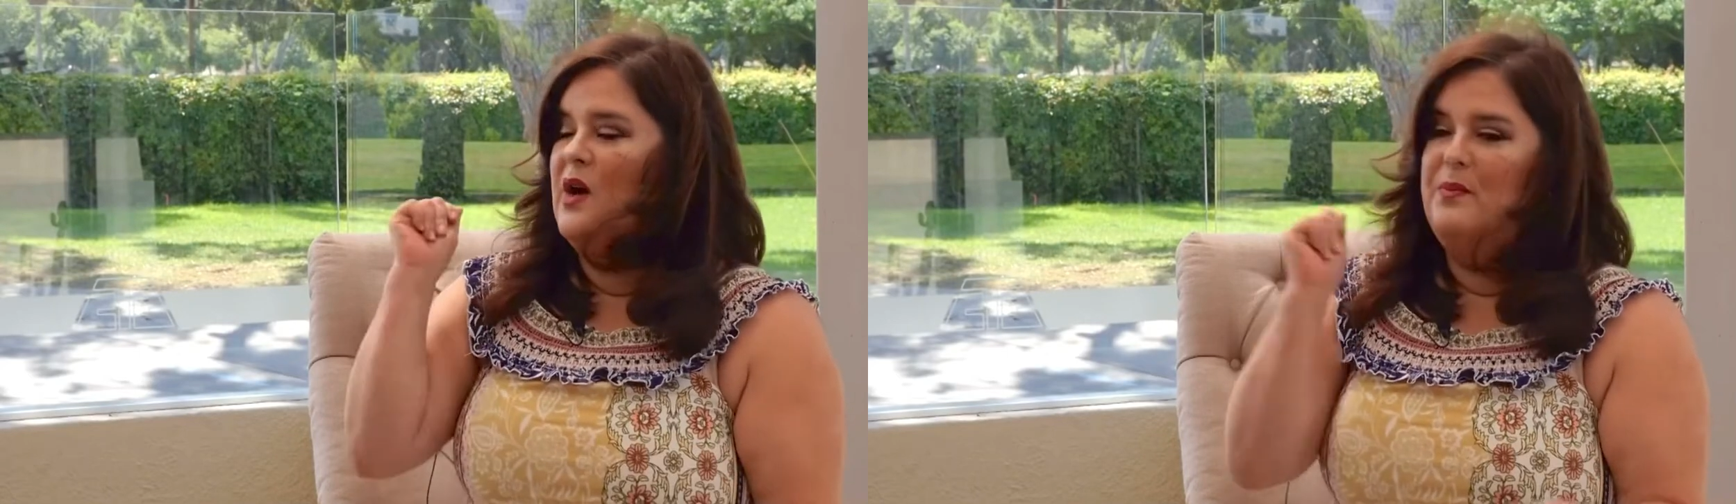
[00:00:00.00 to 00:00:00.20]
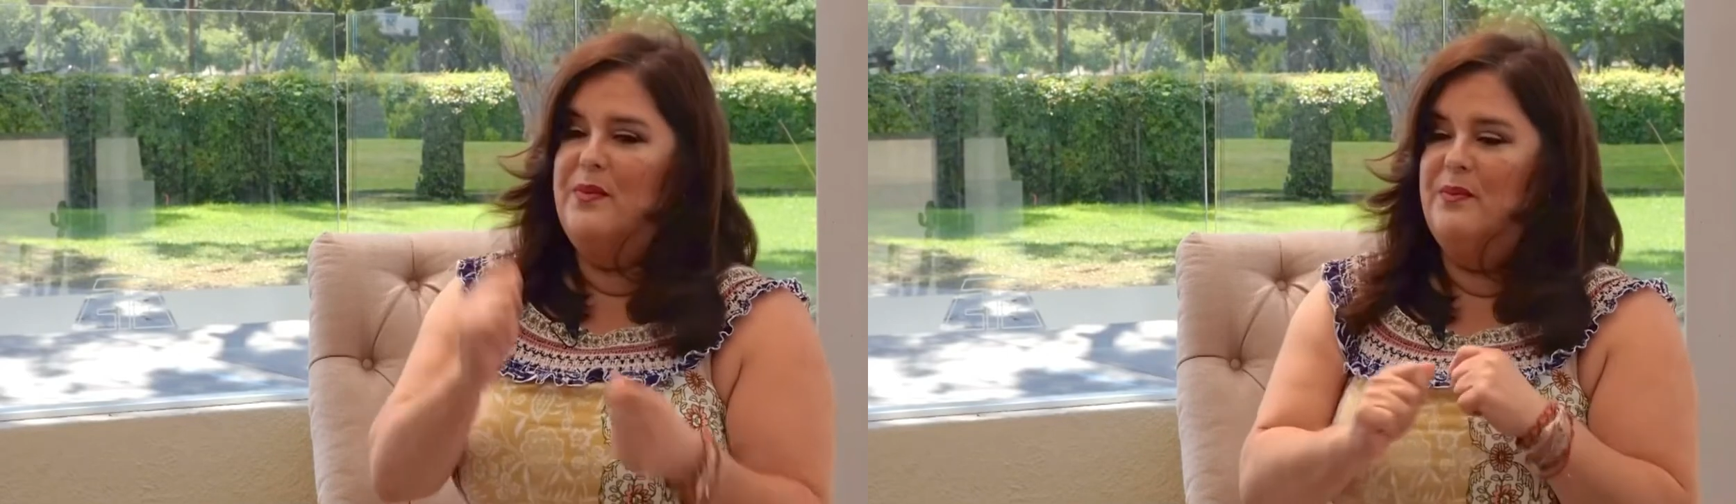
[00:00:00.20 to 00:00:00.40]

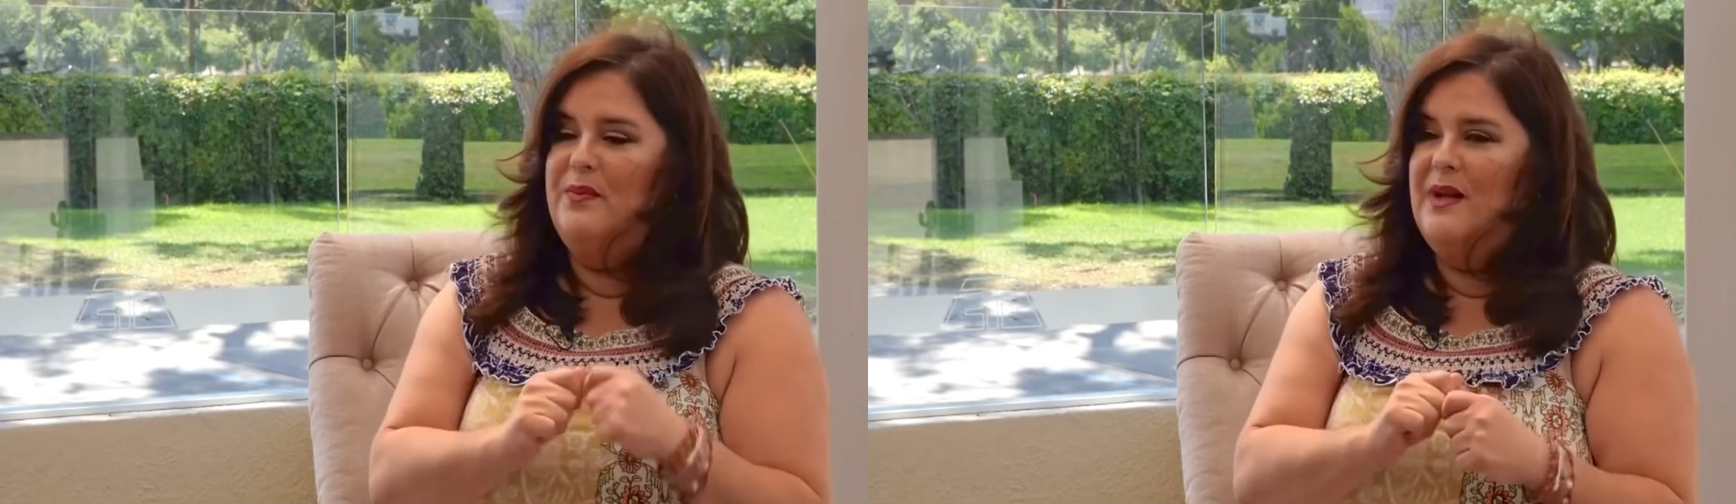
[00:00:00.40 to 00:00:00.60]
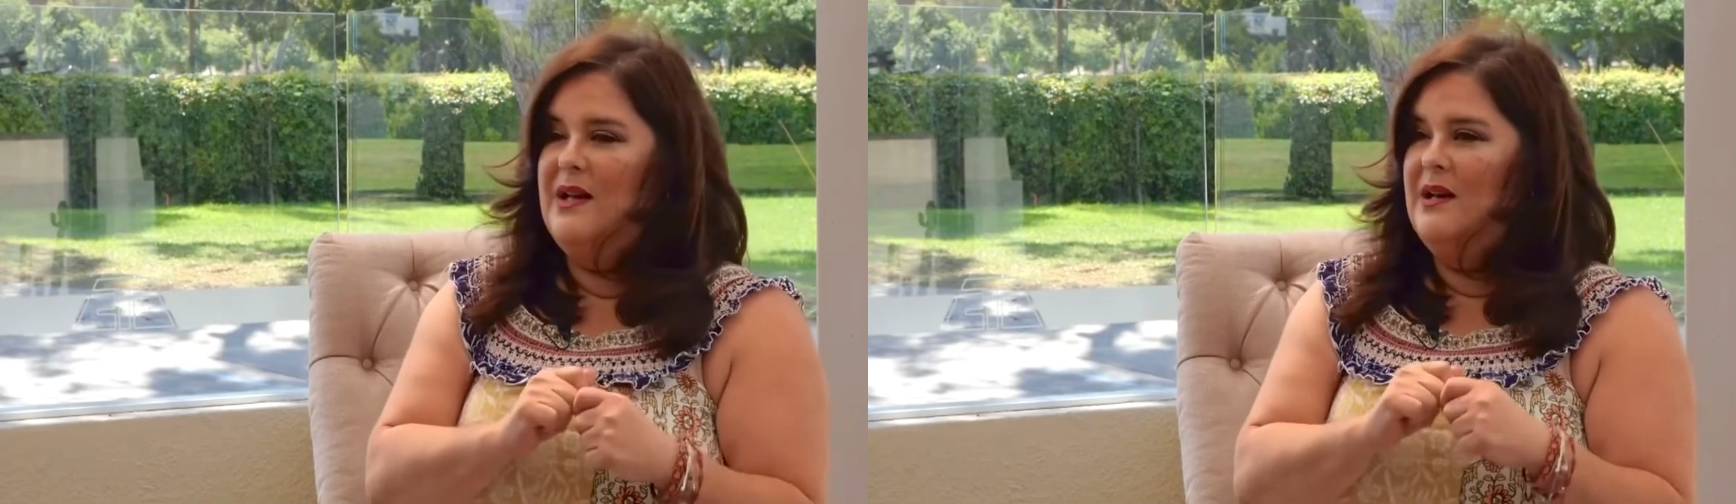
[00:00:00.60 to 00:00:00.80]

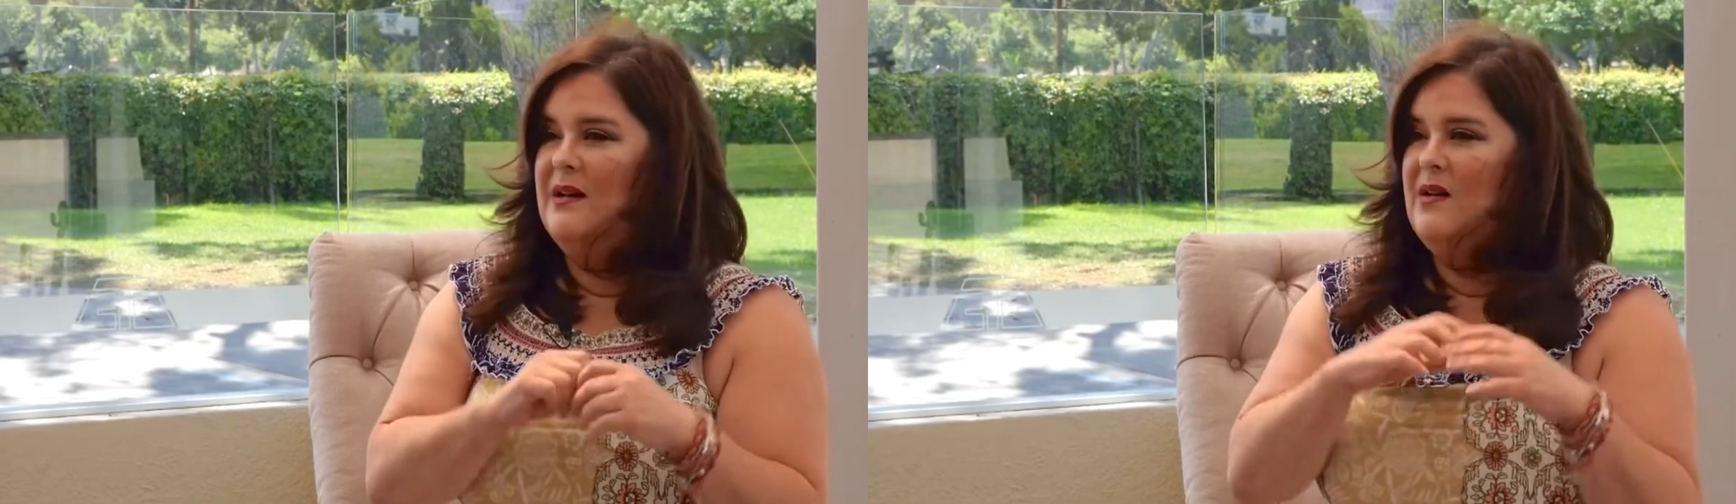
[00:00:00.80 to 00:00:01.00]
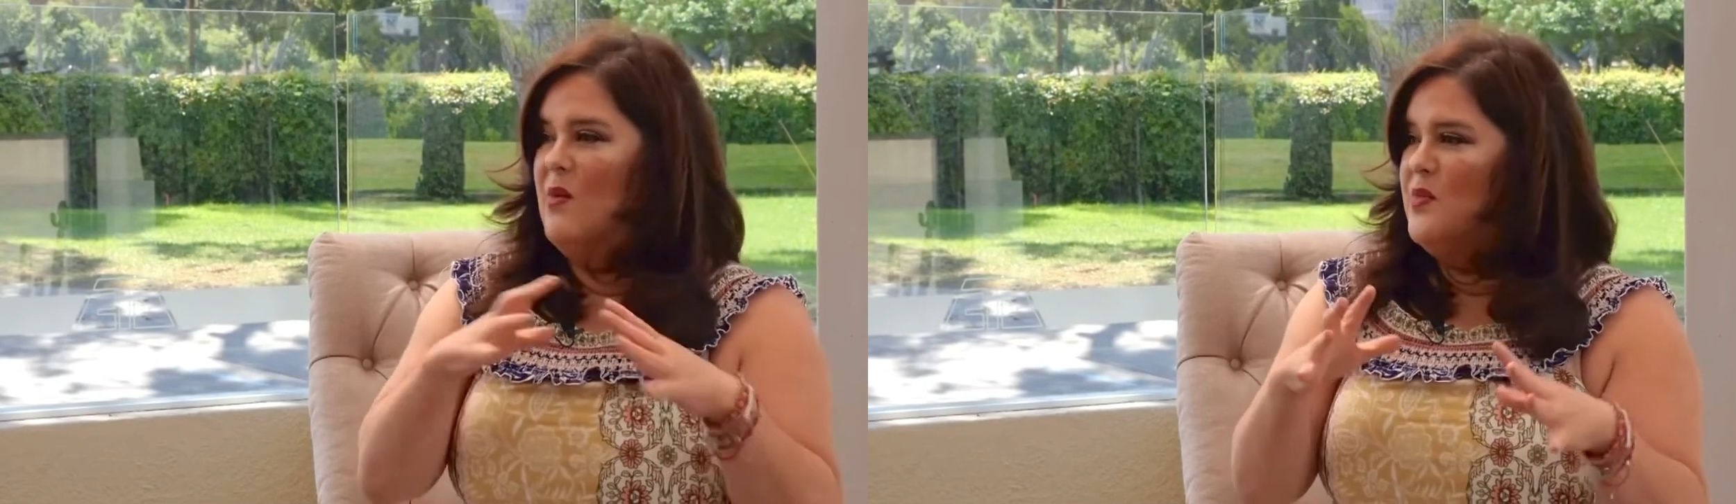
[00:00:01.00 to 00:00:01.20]

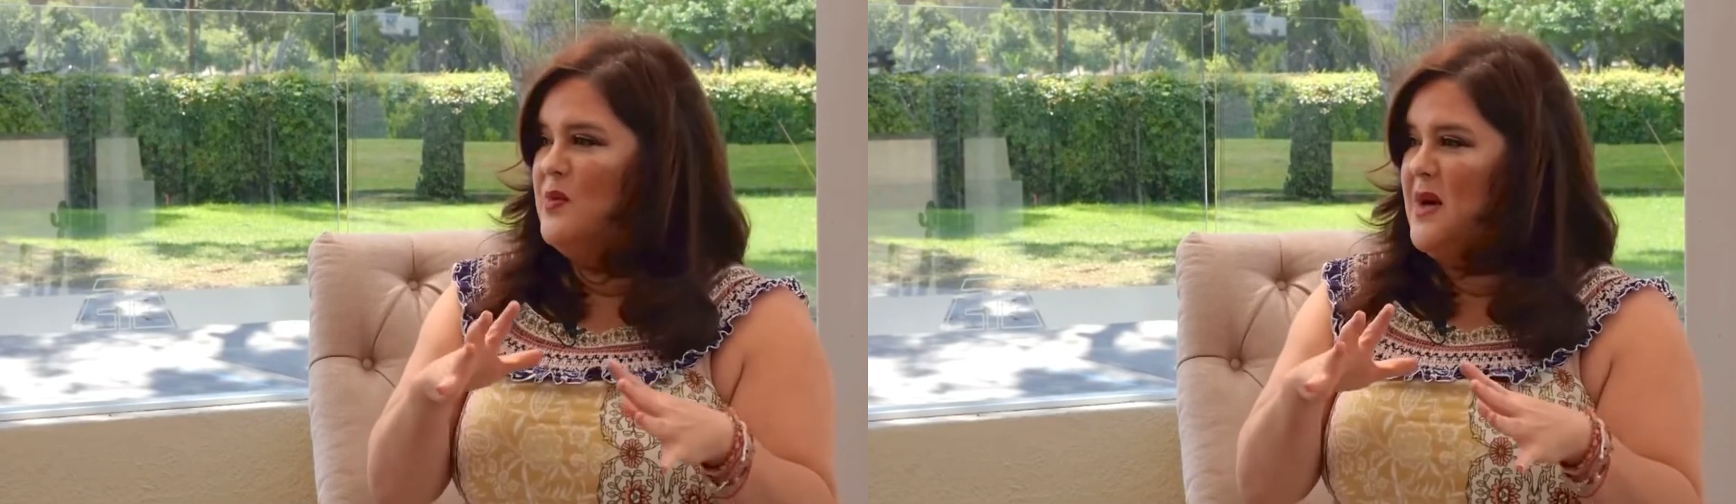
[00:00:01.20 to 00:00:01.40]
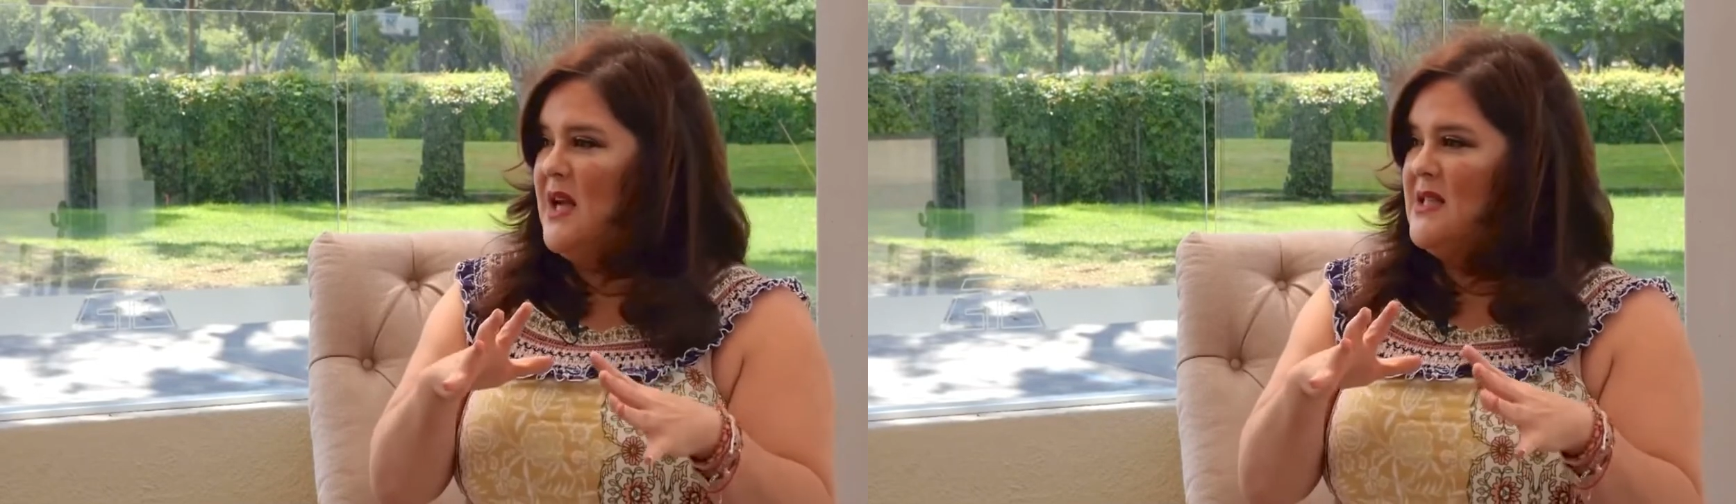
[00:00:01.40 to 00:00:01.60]
mean
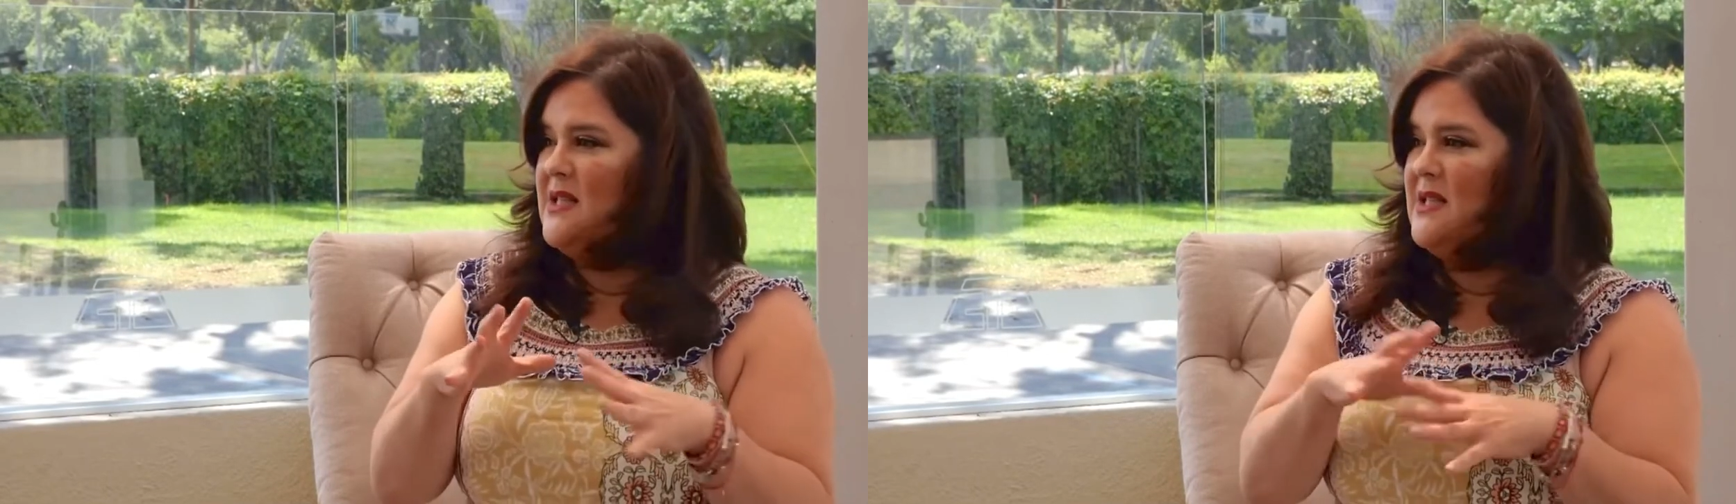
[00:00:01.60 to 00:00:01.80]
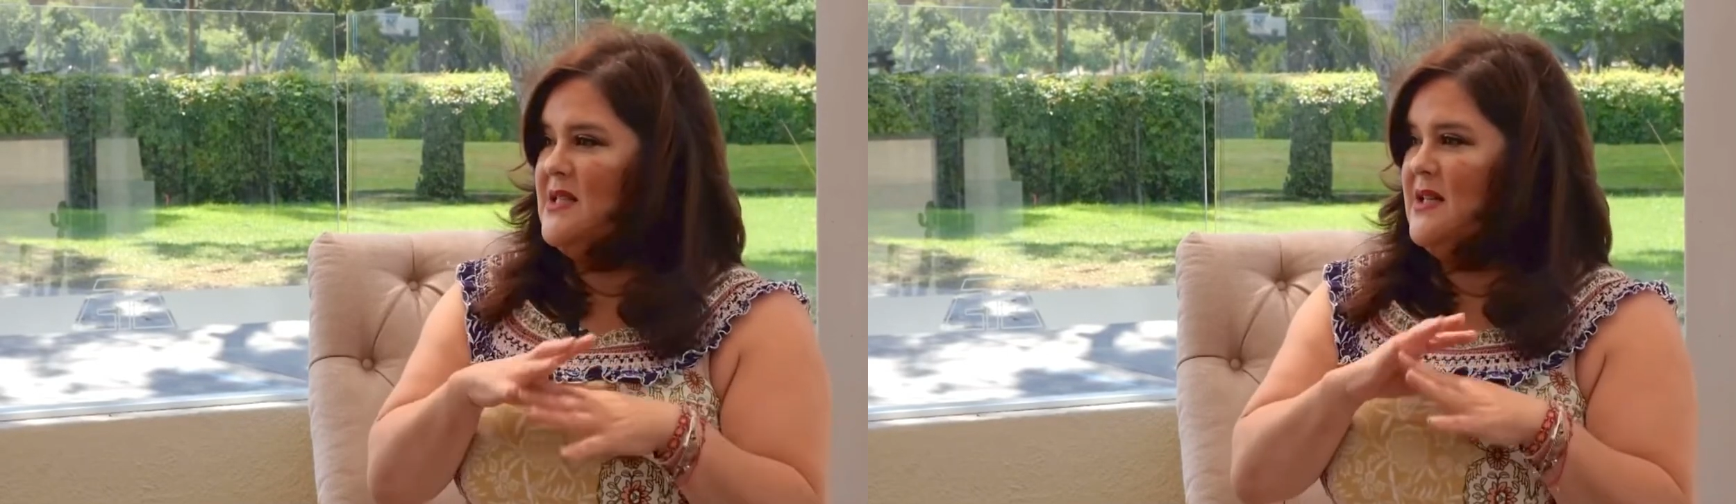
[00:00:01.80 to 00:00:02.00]
compromises